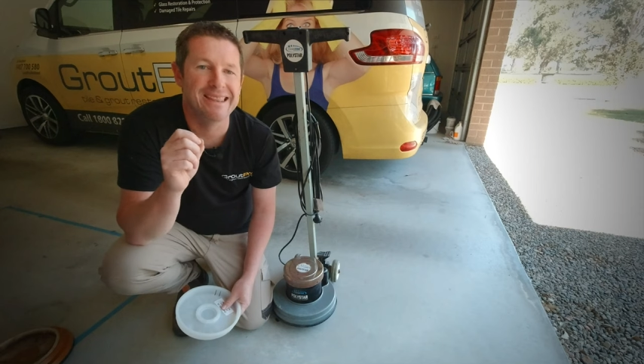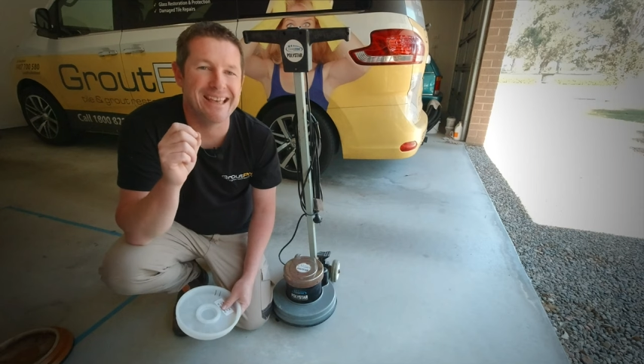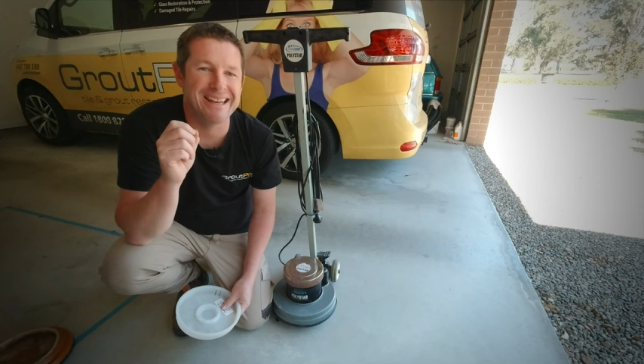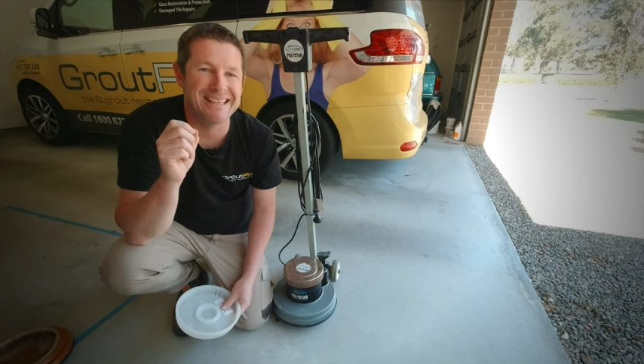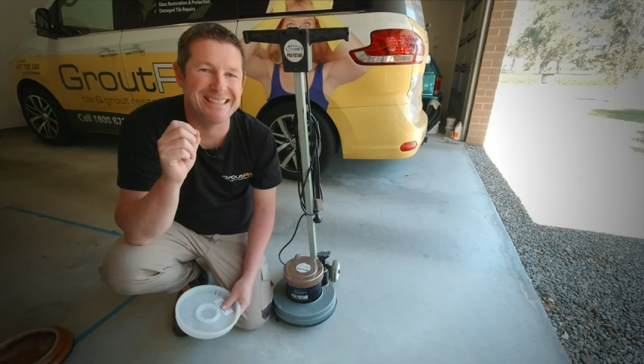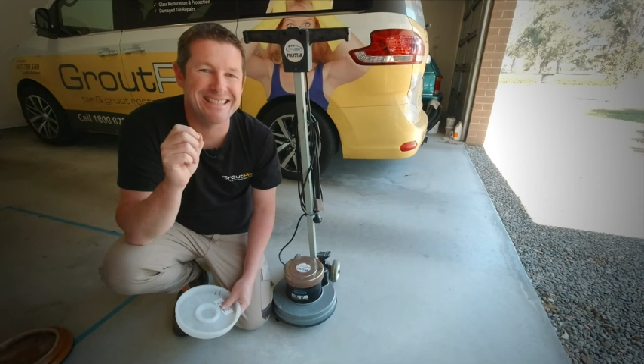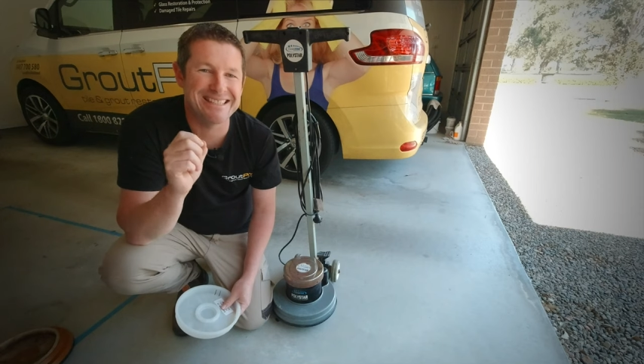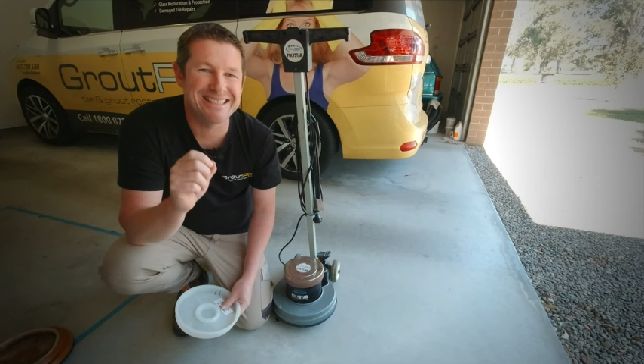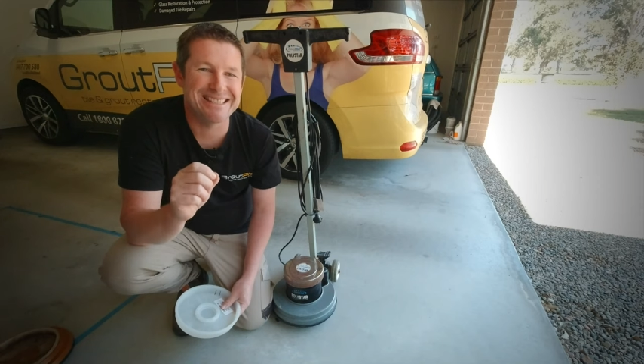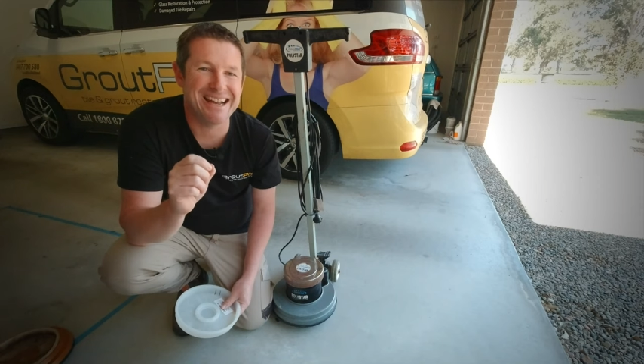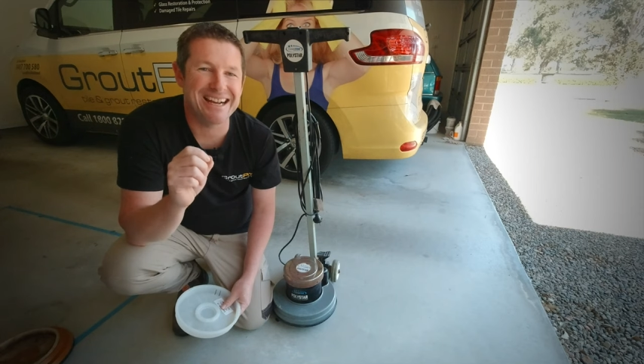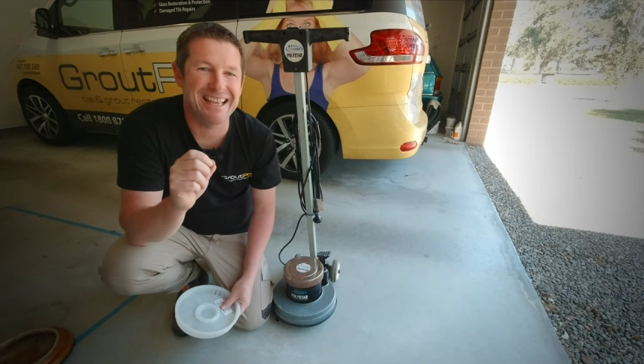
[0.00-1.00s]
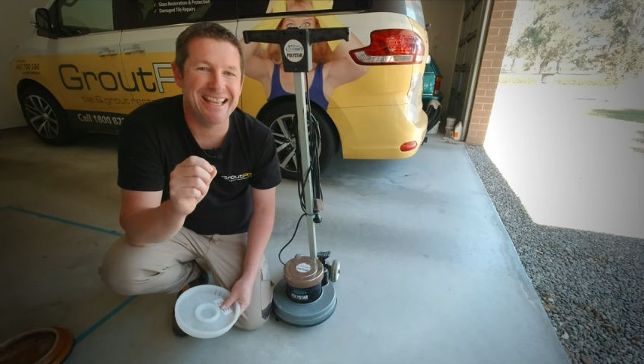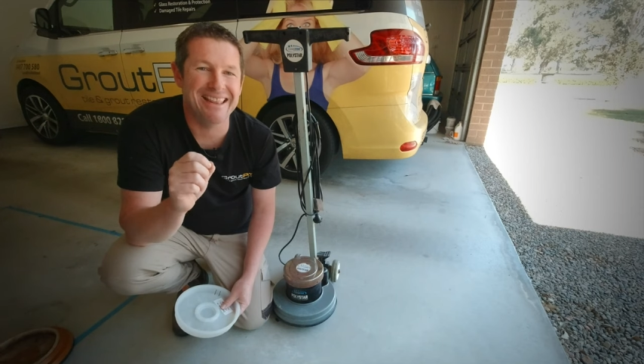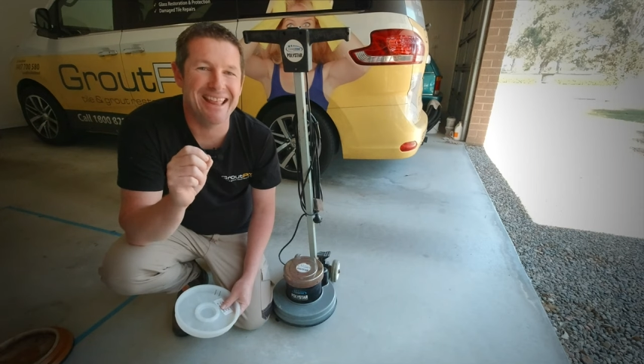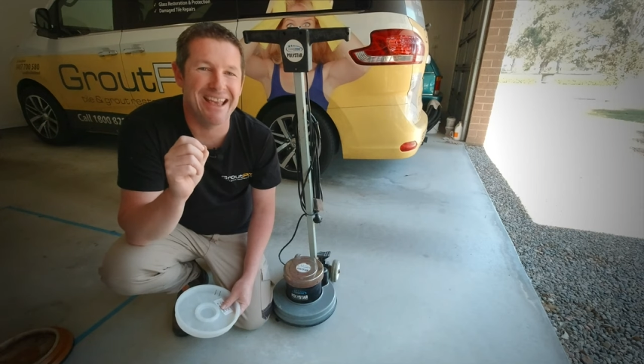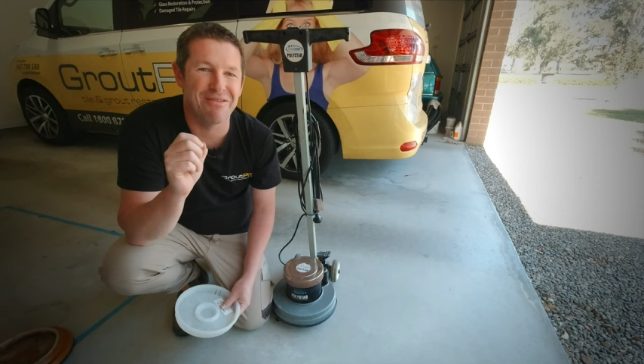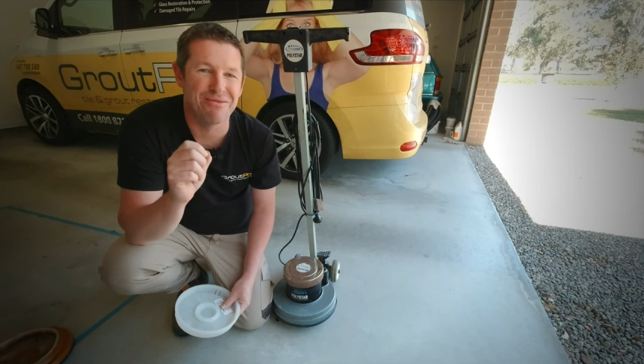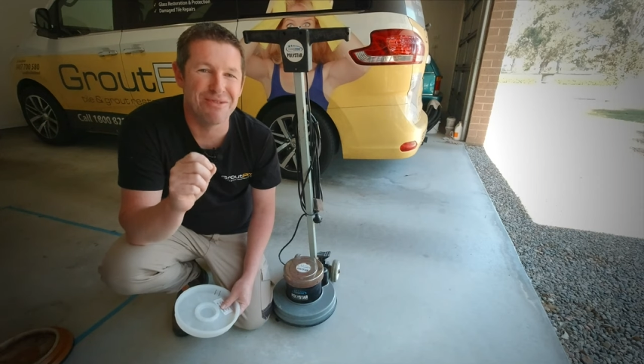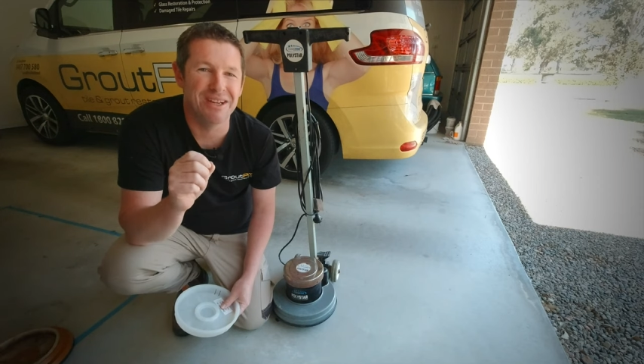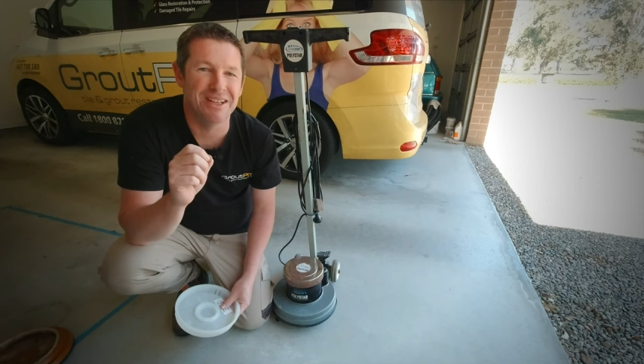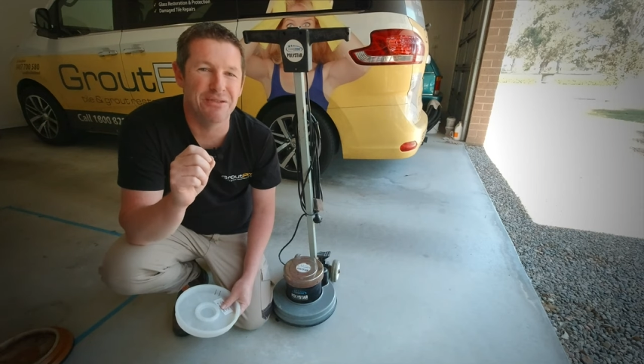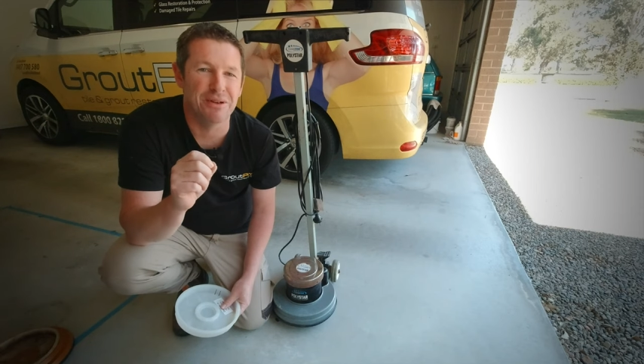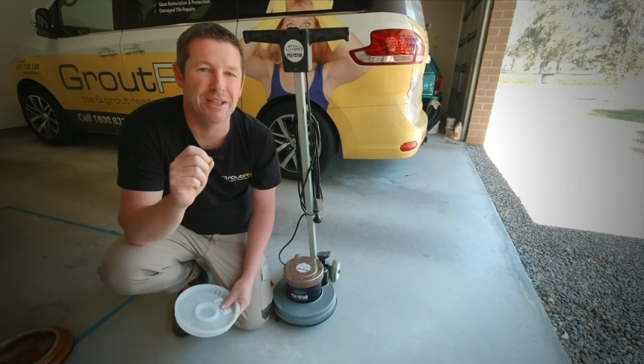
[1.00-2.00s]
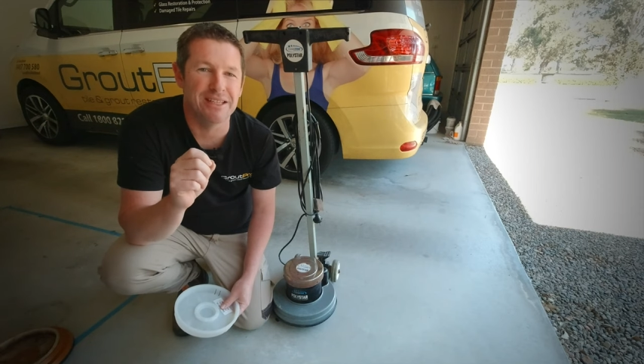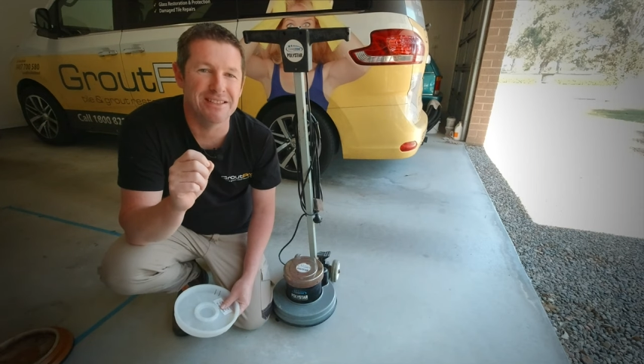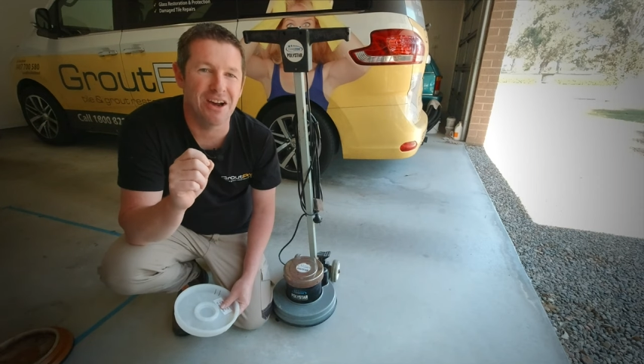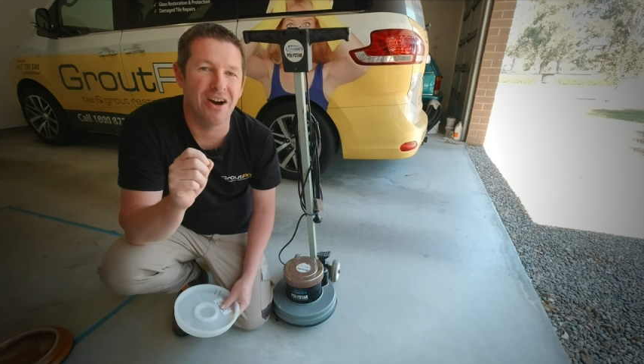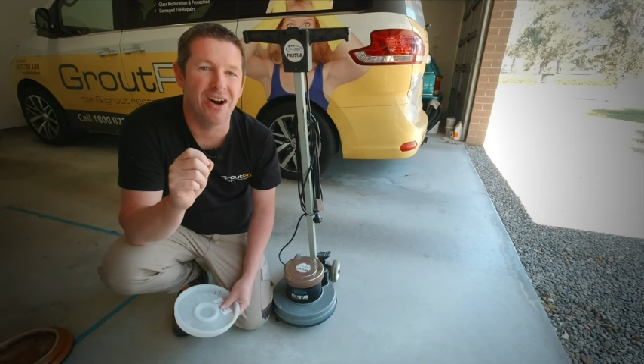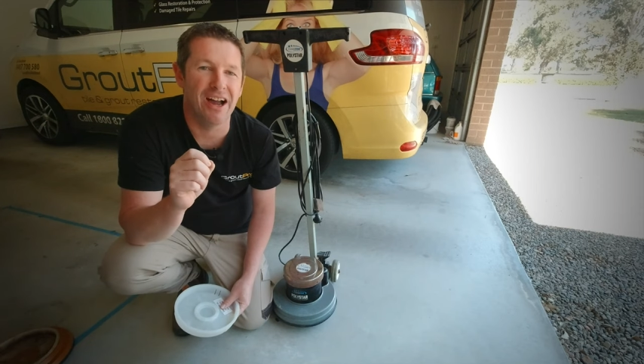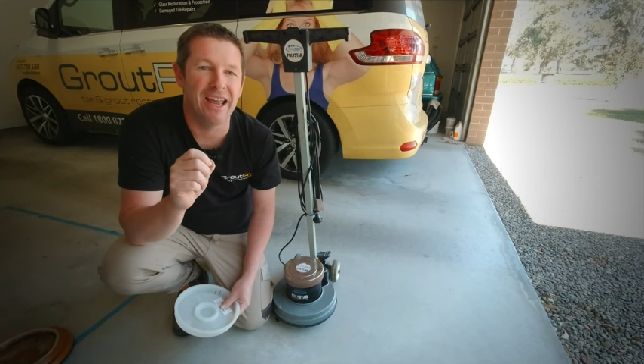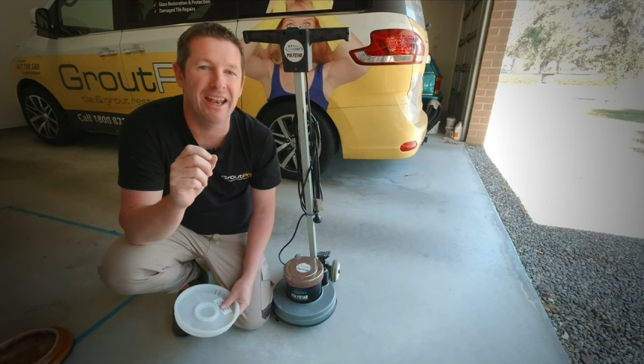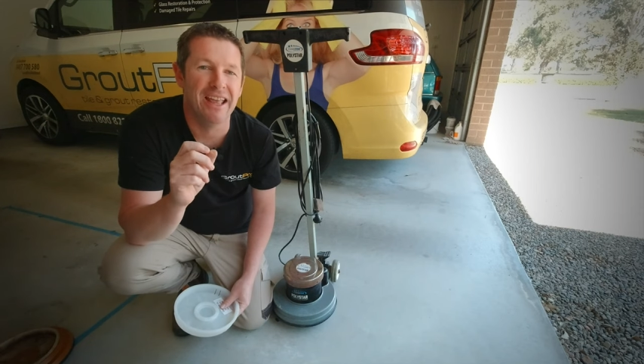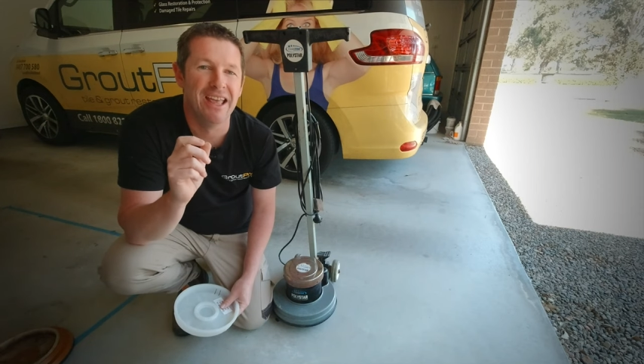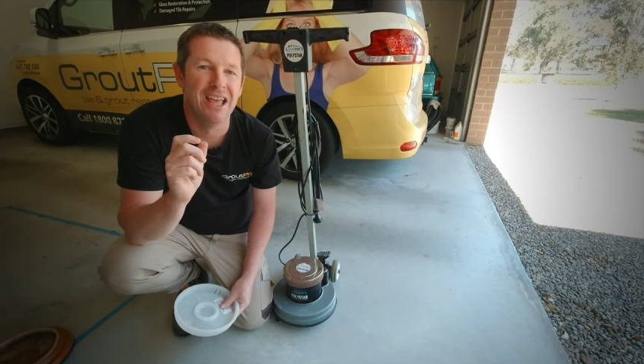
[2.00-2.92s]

that is stuck in there really, really tight